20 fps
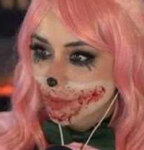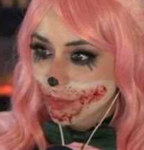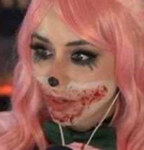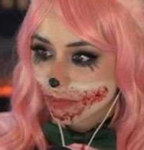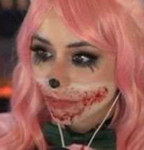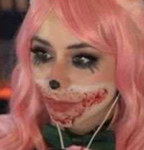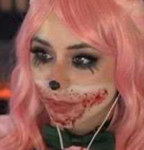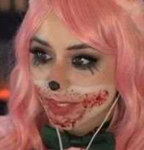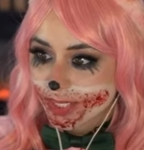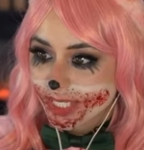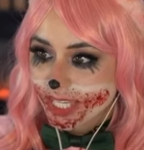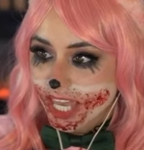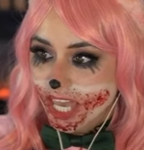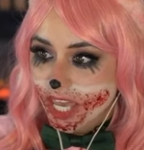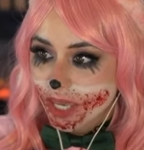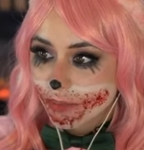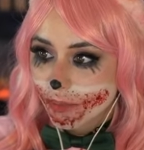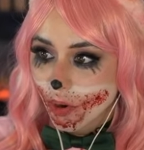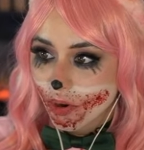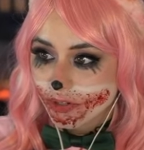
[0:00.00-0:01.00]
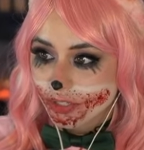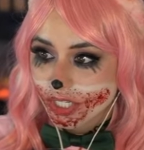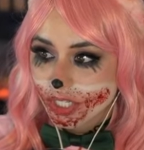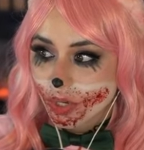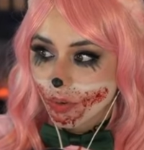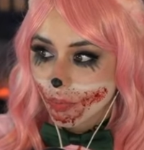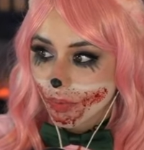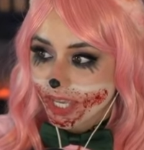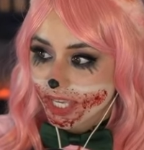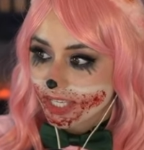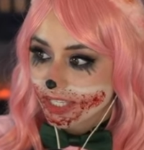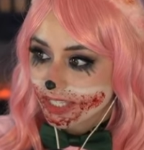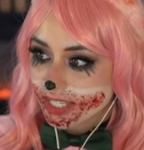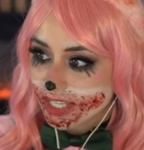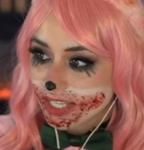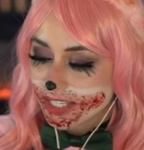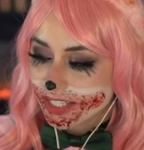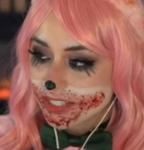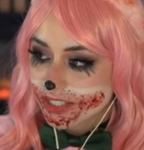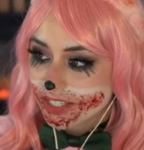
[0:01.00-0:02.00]
Artful Escape, Arctic
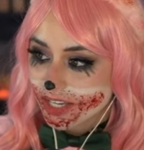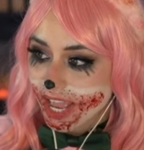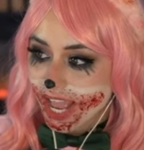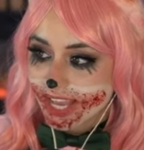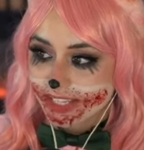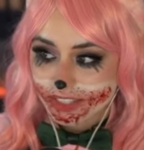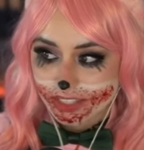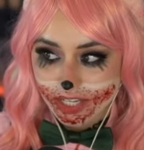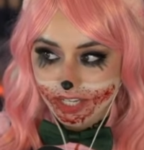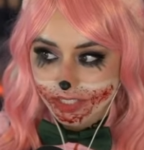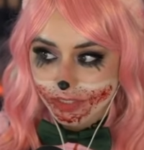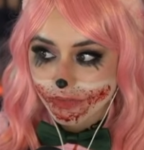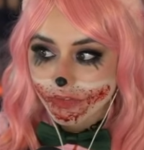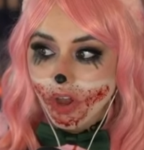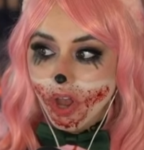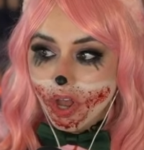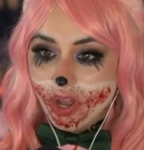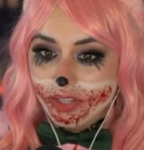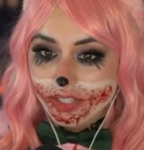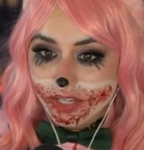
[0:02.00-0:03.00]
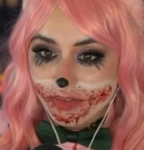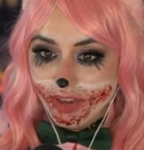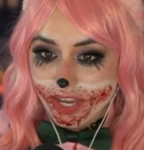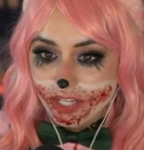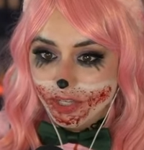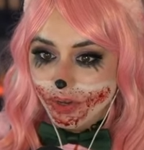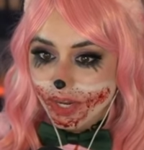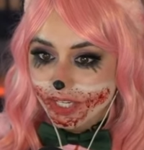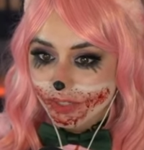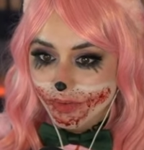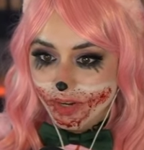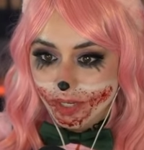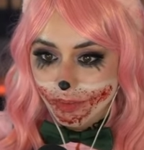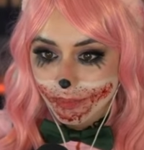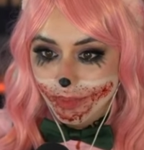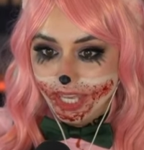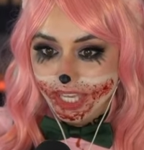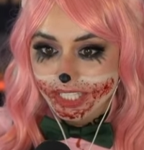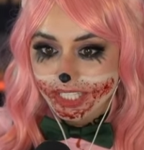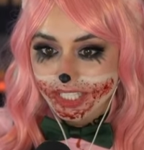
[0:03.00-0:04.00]
Awakening, As Dusk Falls. I've had you guys
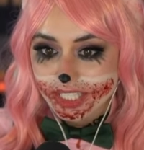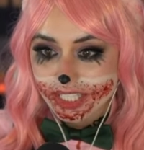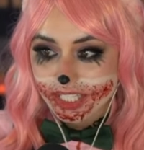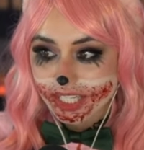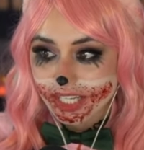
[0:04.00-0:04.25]
recommend.